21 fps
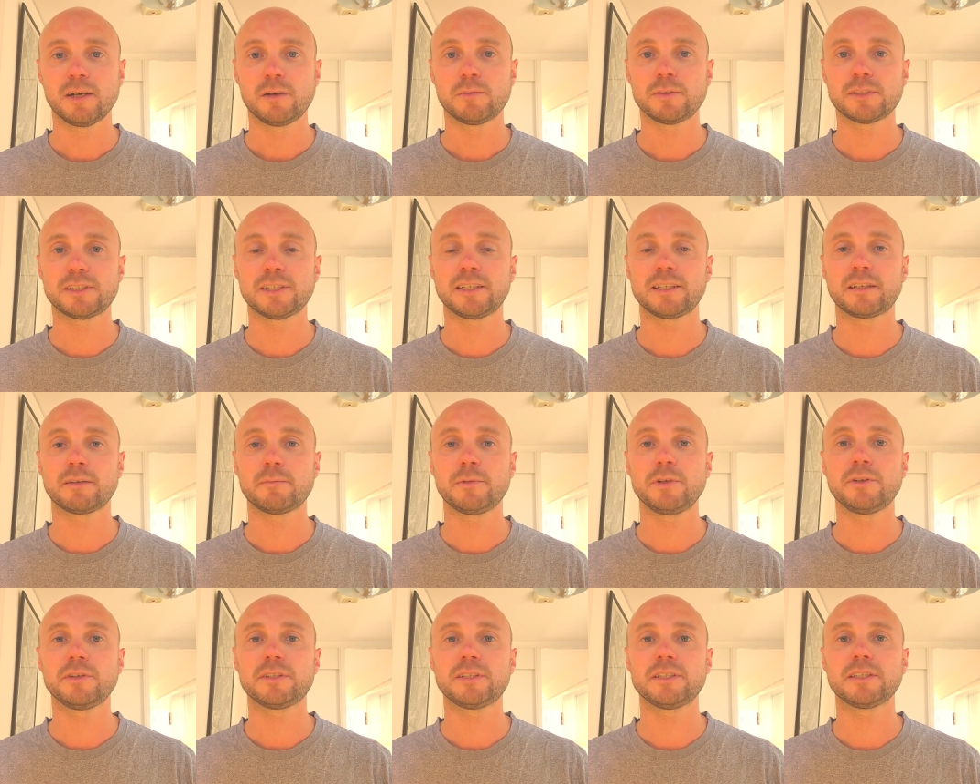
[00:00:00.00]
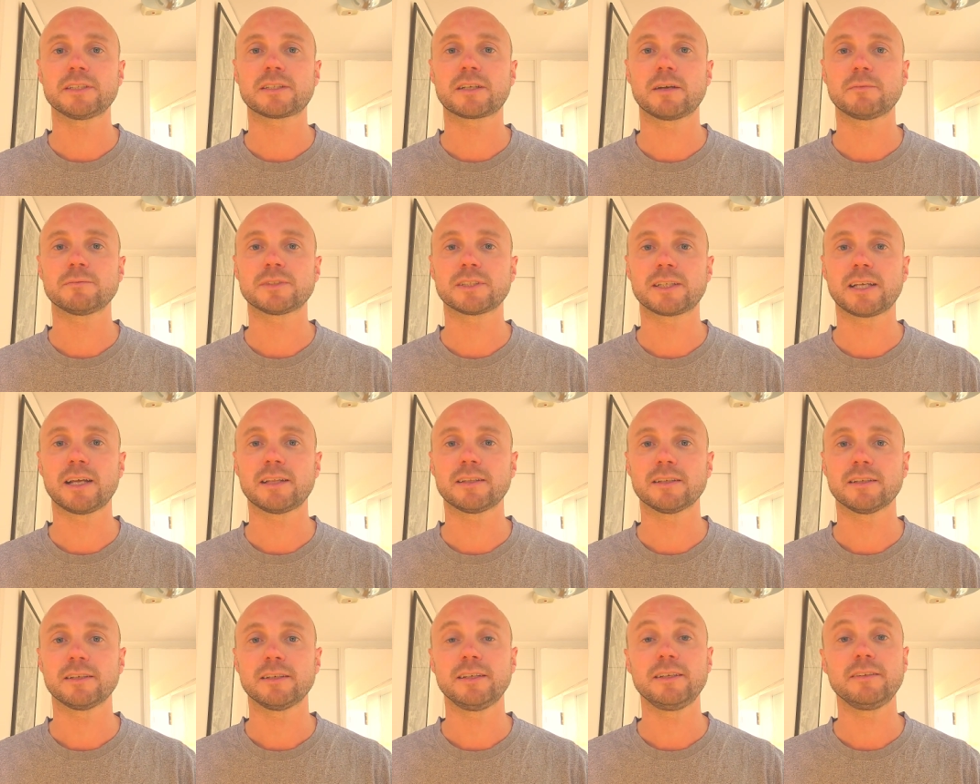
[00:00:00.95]
We're seeing communities come
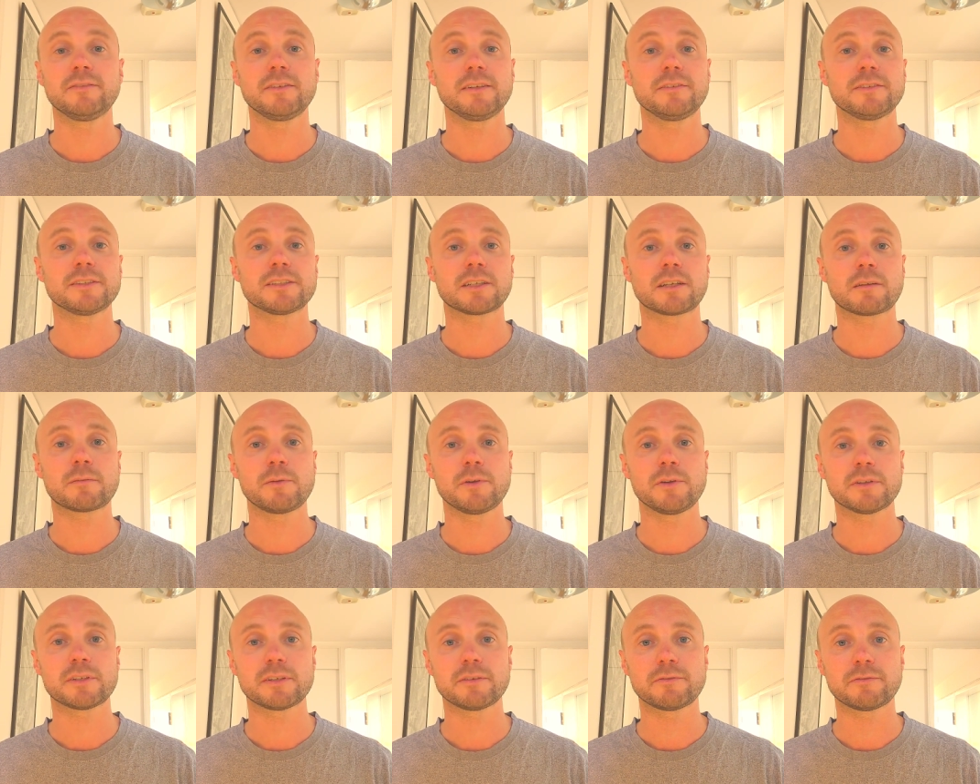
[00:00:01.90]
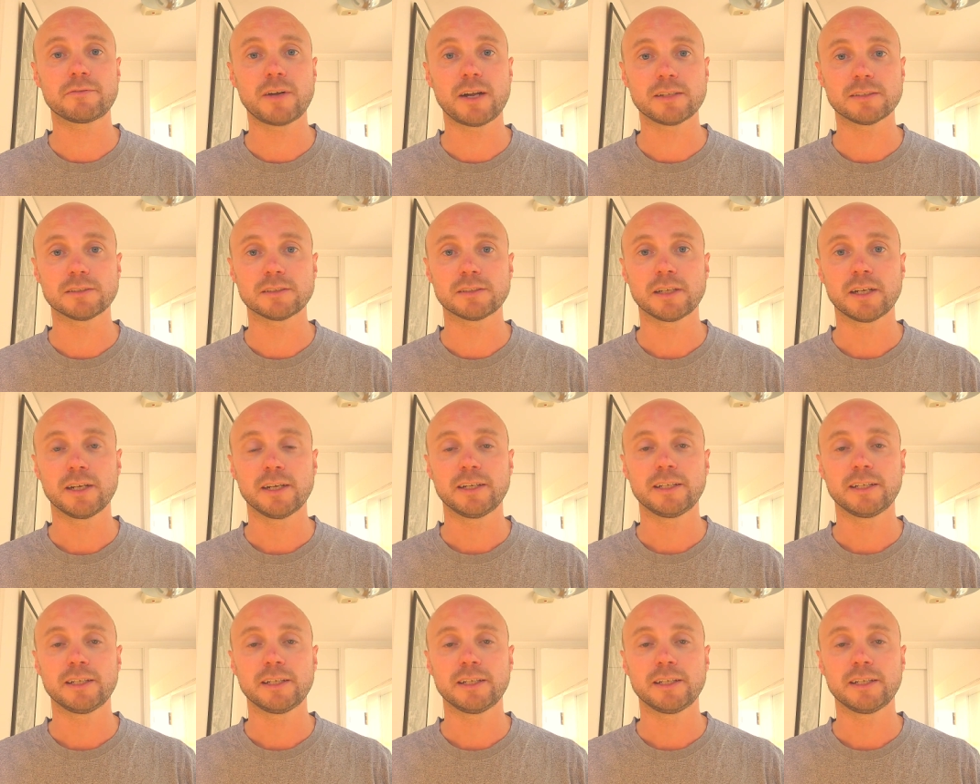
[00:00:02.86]
together, even if it's a community of friends.